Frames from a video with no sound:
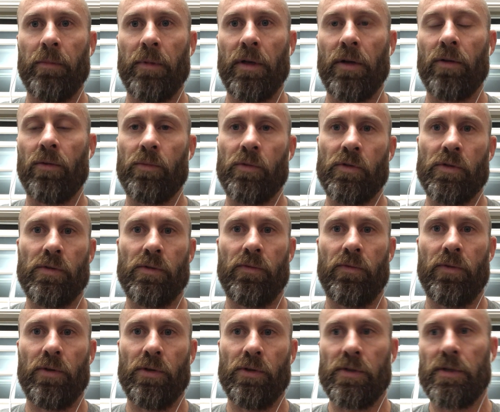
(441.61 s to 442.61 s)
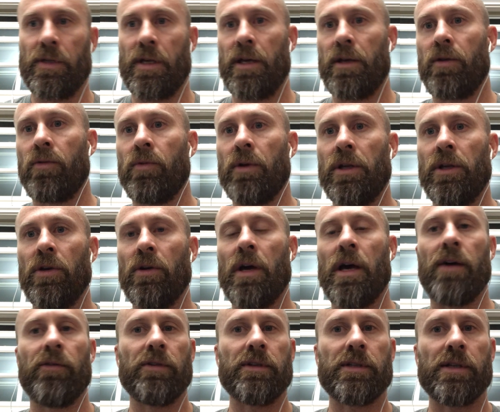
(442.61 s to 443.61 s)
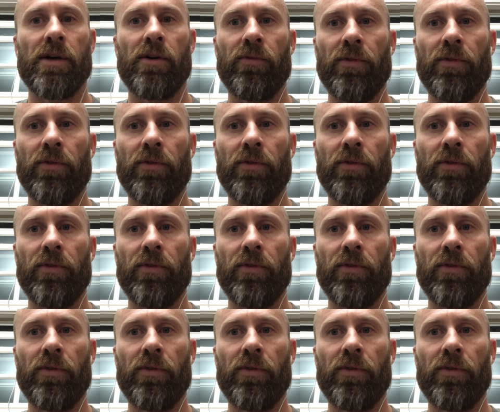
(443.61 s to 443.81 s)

It almost feels like when you have a cell